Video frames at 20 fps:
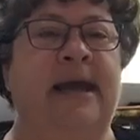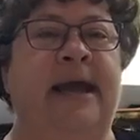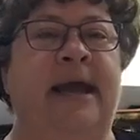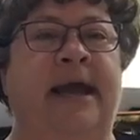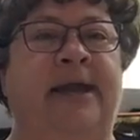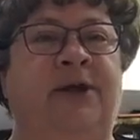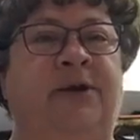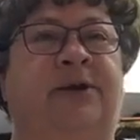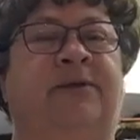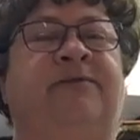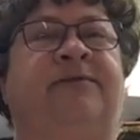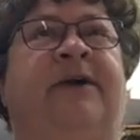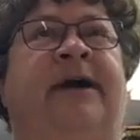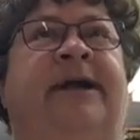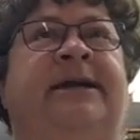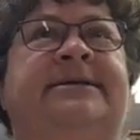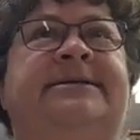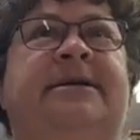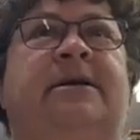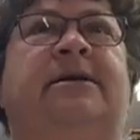And you can
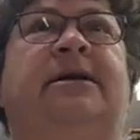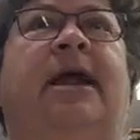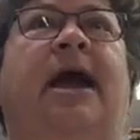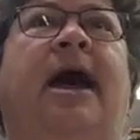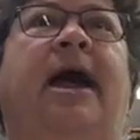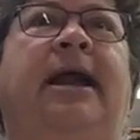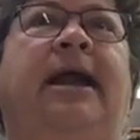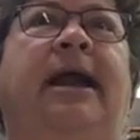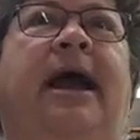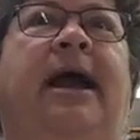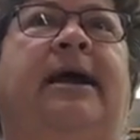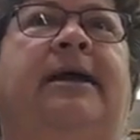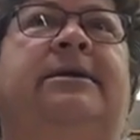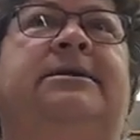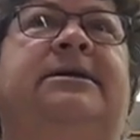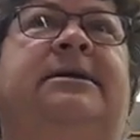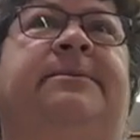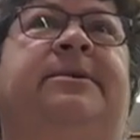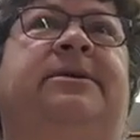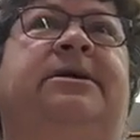find us online at
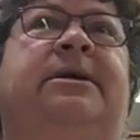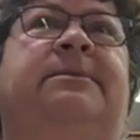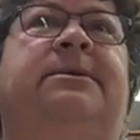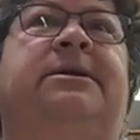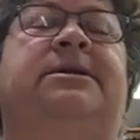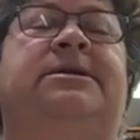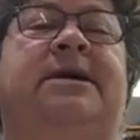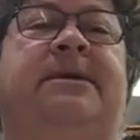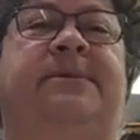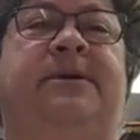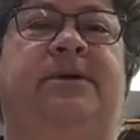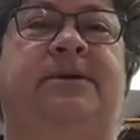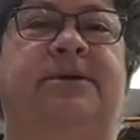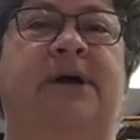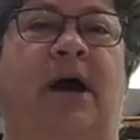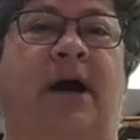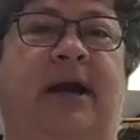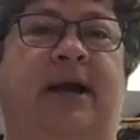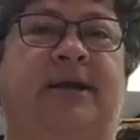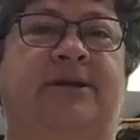
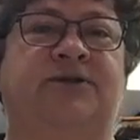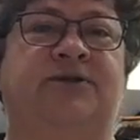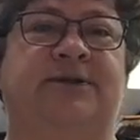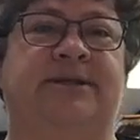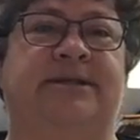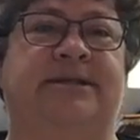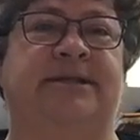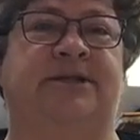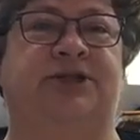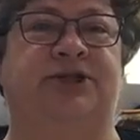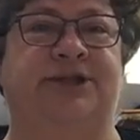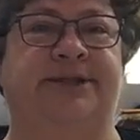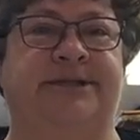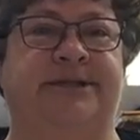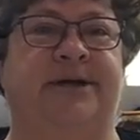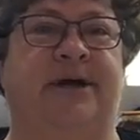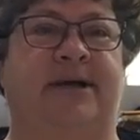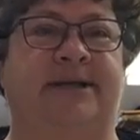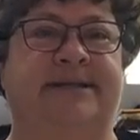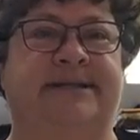
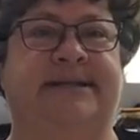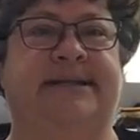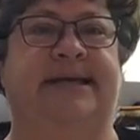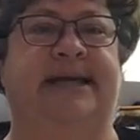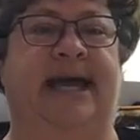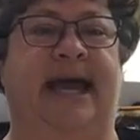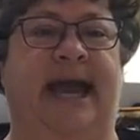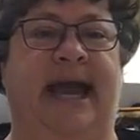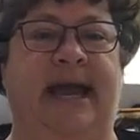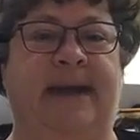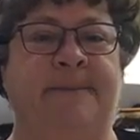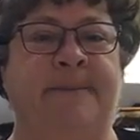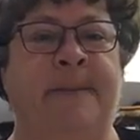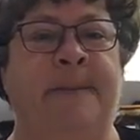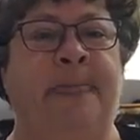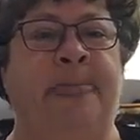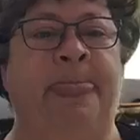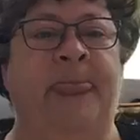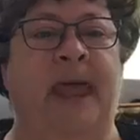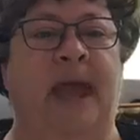www.countrystitches.ca.
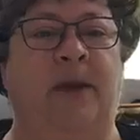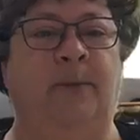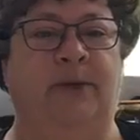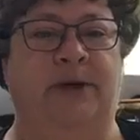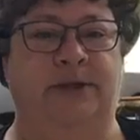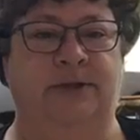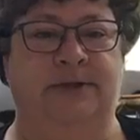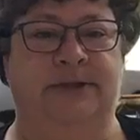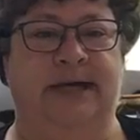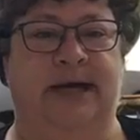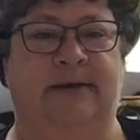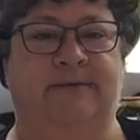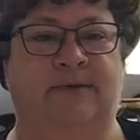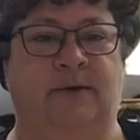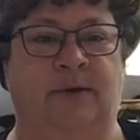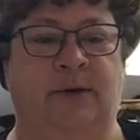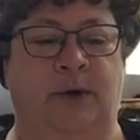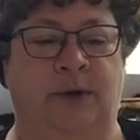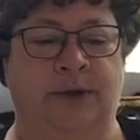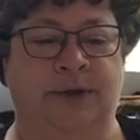And we do take
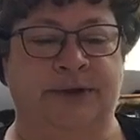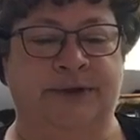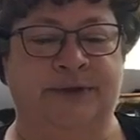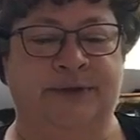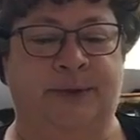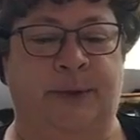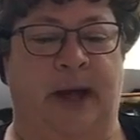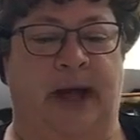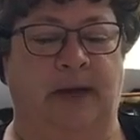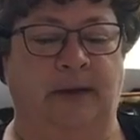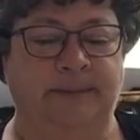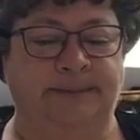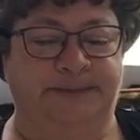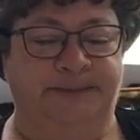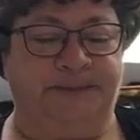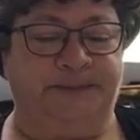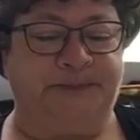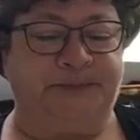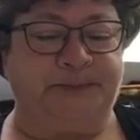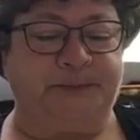phone orders as well.
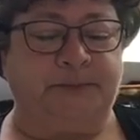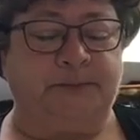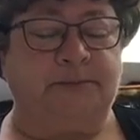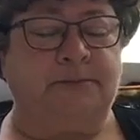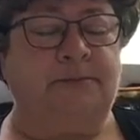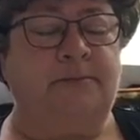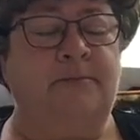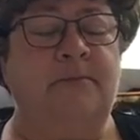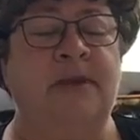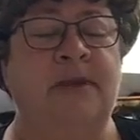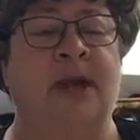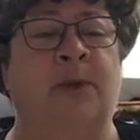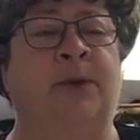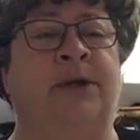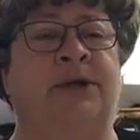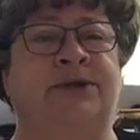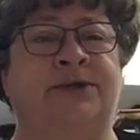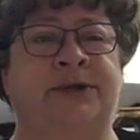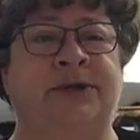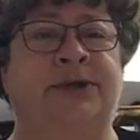And
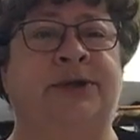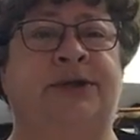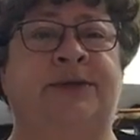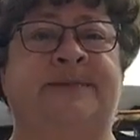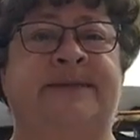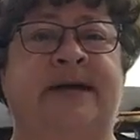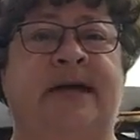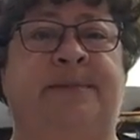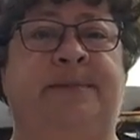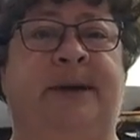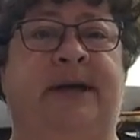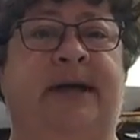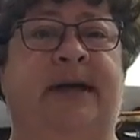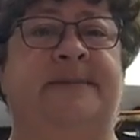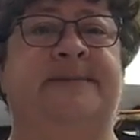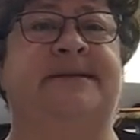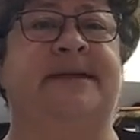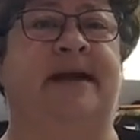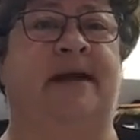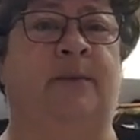we are doing curbside
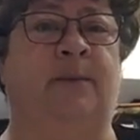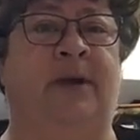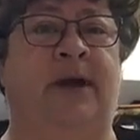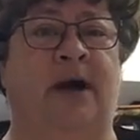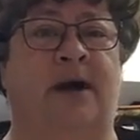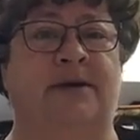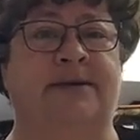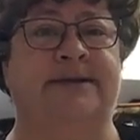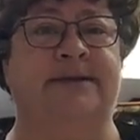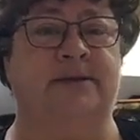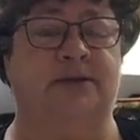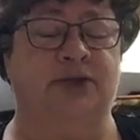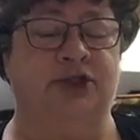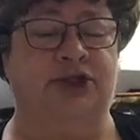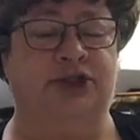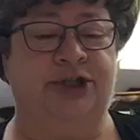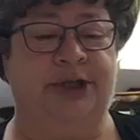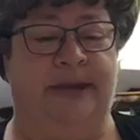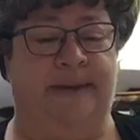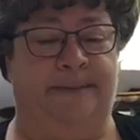pickups, and we also
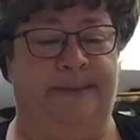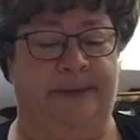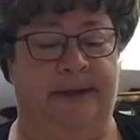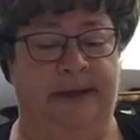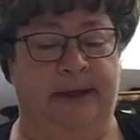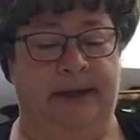ship.